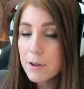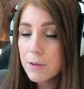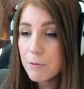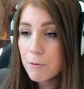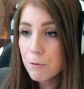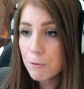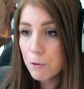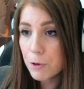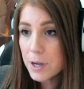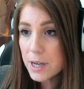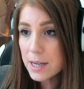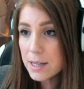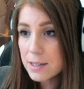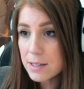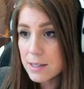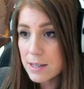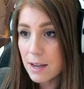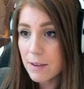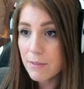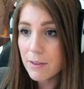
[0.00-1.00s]
a
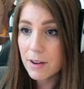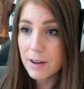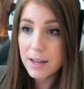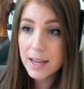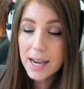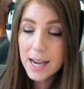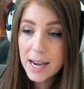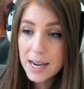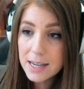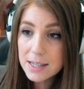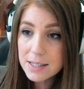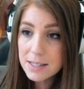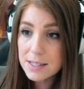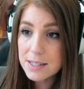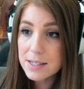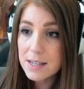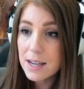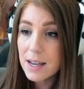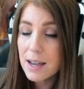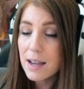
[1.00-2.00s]
freeze, I've got a
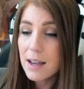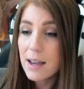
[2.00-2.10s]
haste.